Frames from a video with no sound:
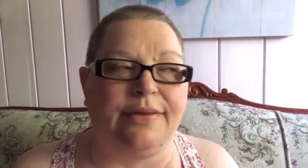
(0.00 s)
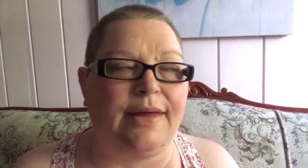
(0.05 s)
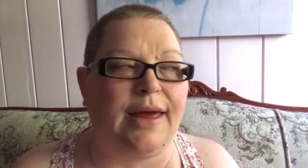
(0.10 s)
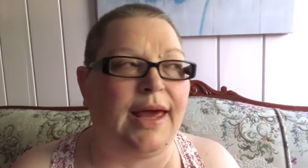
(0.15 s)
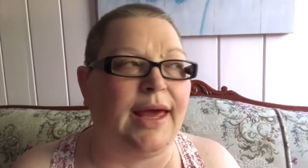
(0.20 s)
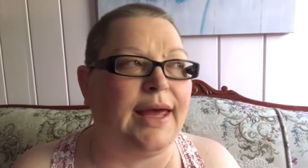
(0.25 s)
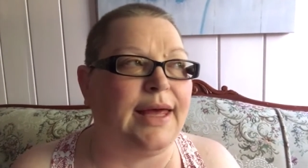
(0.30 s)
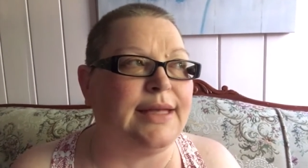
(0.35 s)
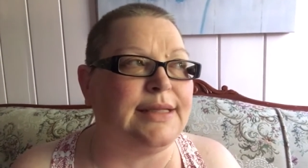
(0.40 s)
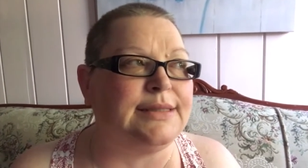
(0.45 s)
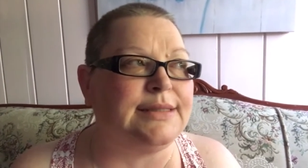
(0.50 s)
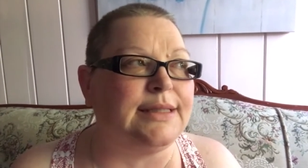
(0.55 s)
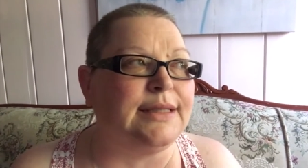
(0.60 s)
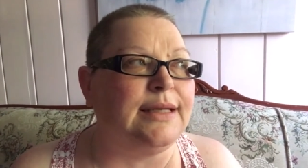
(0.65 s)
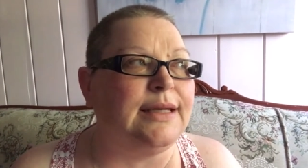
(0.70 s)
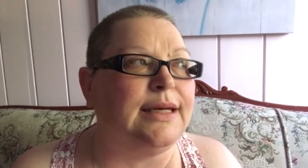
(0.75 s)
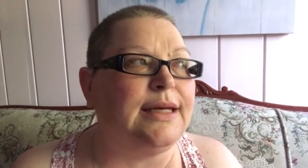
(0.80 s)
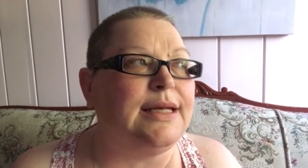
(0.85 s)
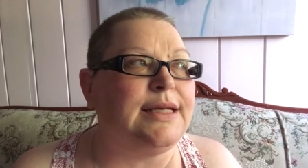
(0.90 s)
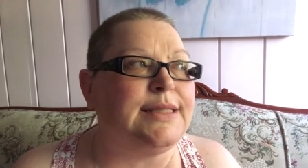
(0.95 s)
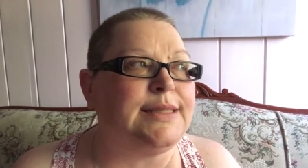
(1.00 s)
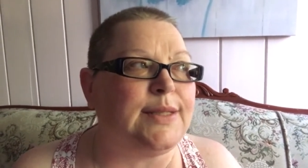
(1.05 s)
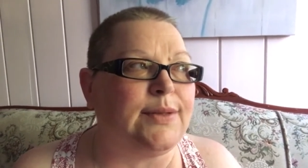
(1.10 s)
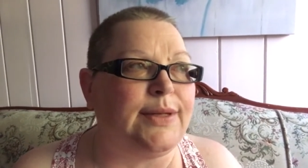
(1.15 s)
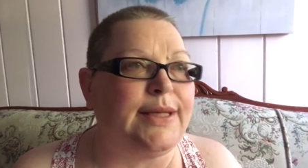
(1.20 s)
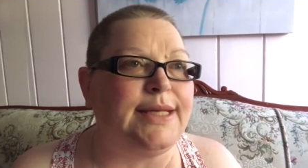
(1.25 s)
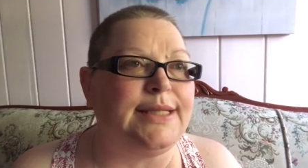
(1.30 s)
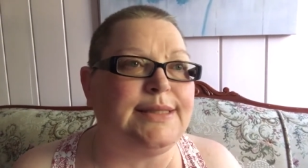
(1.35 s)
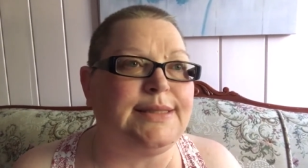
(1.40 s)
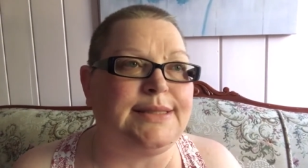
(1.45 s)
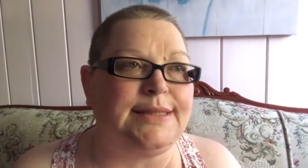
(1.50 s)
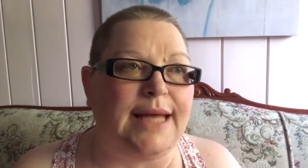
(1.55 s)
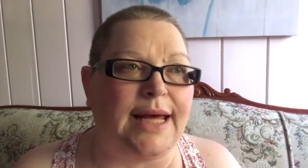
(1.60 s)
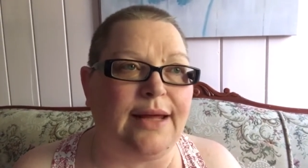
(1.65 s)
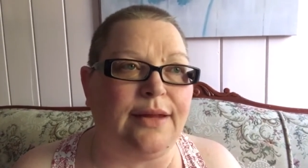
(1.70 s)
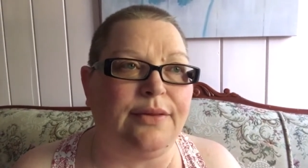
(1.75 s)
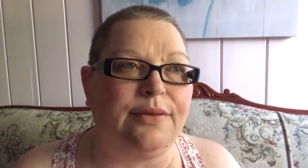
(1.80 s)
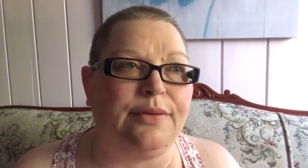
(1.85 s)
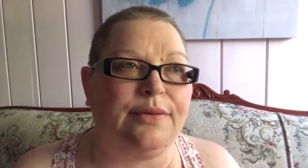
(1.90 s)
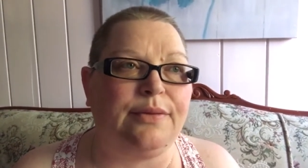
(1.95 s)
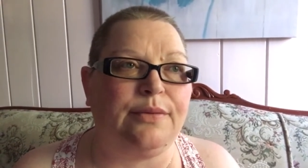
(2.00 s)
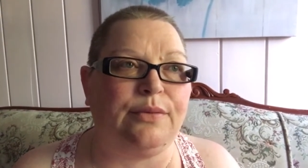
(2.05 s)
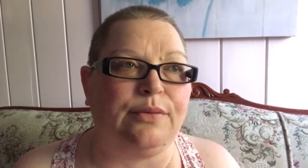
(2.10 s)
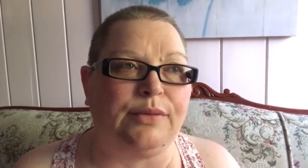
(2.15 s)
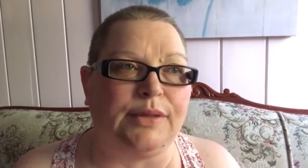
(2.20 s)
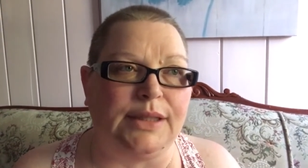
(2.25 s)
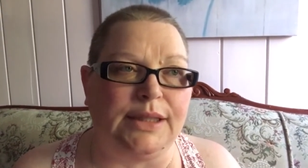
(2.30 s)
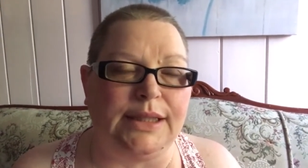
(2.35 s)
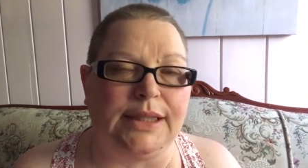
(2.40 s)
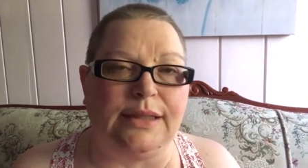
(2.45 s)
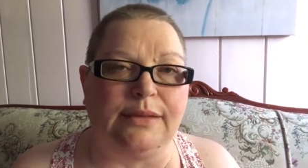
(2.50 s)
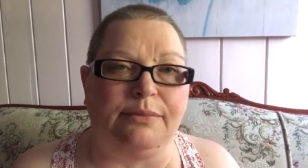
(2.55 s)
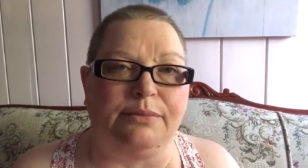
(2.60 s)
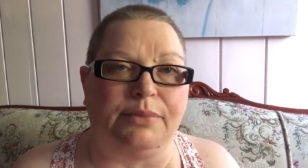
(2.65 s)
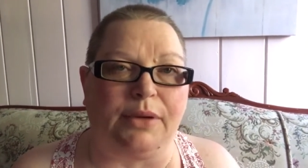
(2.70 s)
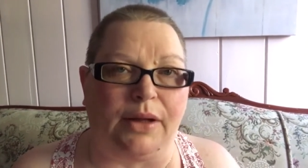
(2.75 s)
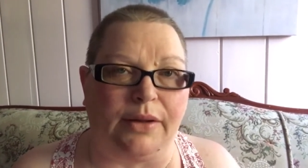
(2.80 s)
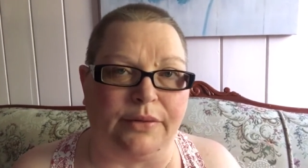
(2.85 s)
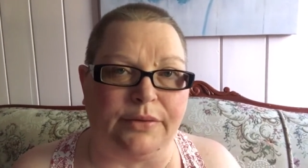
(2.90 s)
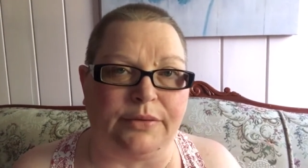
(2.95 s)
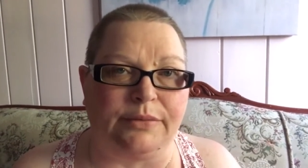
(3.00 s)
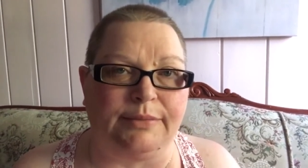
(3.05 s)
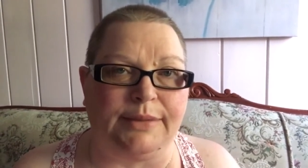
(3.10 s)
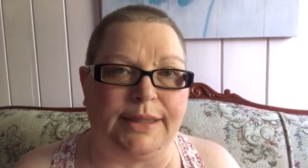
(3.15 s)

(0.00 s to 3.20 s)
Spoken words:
and so his death really bothered